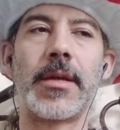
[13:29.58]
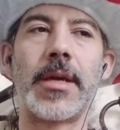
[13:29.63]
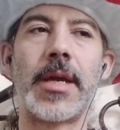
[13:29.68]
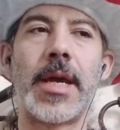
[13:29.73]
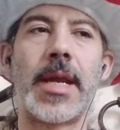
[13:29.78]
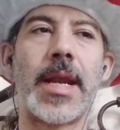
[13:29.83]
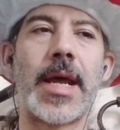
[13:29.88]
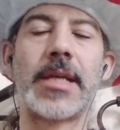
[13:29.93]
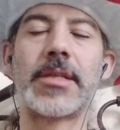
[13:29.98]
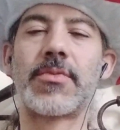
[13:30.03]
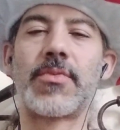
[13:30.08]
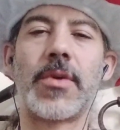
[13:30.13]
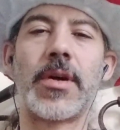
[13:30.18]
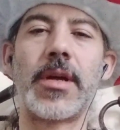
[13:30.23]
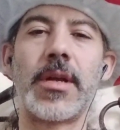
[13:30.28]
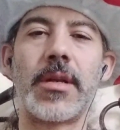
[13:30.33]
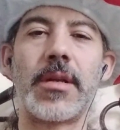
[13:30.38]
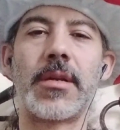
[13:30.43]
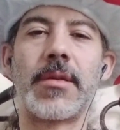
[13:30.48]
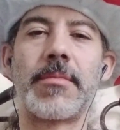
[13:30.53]
And that's
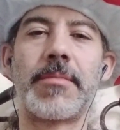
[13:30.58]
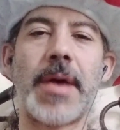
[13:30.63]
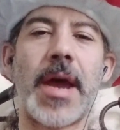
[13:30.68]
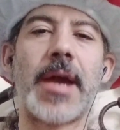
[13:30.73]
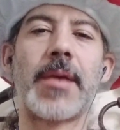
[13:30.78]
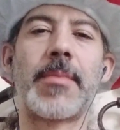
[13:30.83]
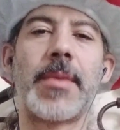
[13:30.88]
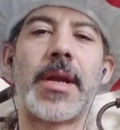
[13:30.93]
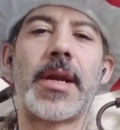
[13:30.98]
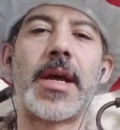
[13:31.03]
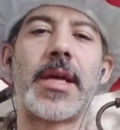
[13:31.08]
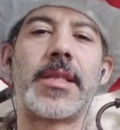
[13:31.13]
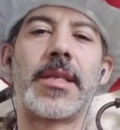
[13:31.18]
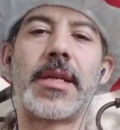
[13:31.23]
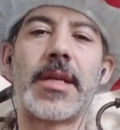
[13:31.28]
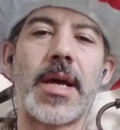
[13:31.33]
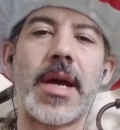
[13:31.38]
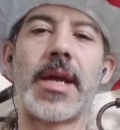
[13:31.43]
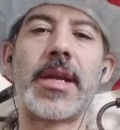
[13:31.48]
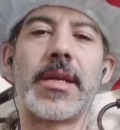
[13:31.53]
what Pac-Man
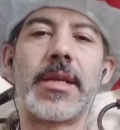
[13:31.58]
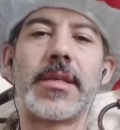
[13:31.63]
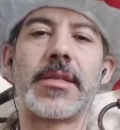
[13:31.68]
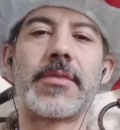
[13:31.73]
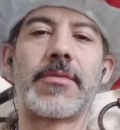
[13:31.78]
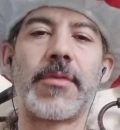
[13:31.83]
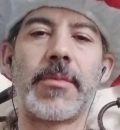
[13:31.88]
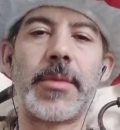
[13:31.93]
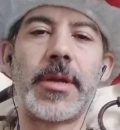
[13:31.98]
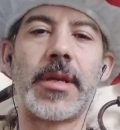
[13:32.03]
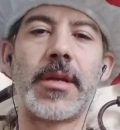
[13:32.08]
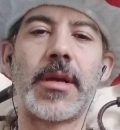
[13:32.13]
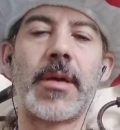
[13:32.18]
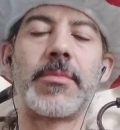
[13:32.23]
99 is for me.